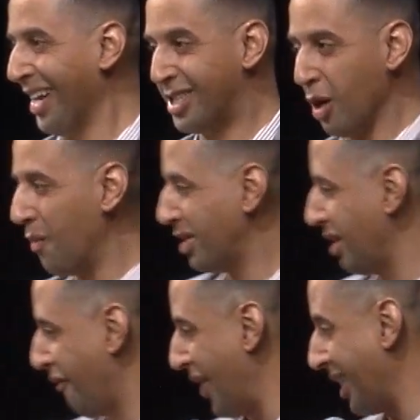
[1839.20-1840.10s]
and so much to
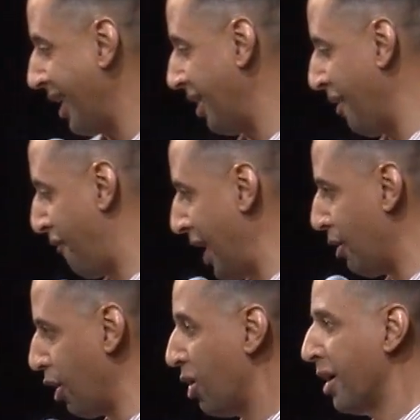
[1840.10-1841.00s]
the fact that the
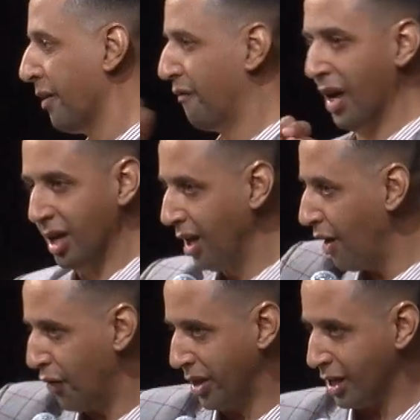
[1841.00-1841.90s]
Pharaoh fell in
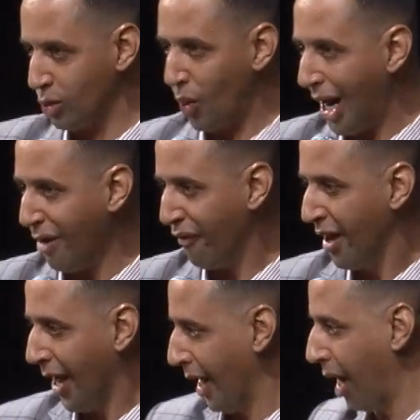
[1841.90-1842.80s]
love with his wife
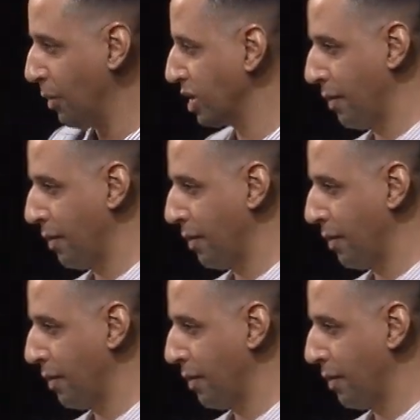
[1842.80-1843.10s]
and almost